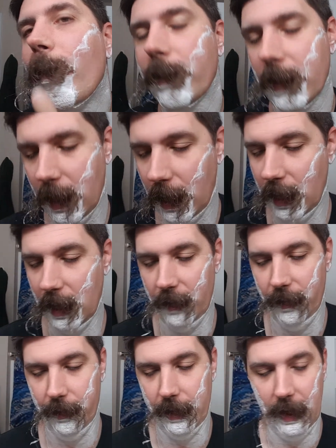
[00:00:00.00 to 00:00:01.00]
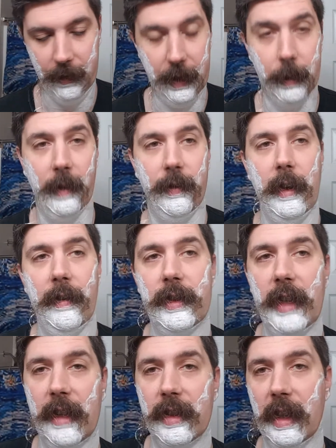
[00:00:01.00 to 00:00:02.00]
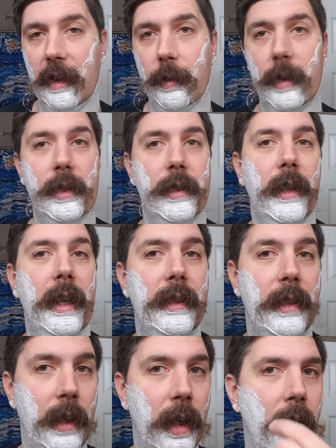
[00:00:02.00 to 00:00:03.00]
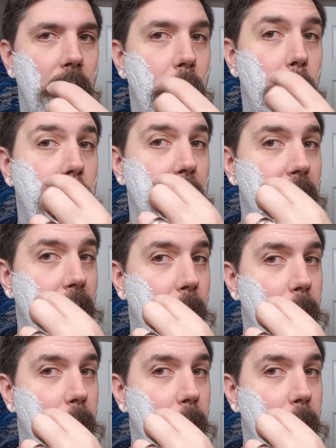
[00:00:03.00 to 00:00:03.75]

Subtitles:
God, I'll tell you what, if you have a chance to get an Aristacrat, pick it up.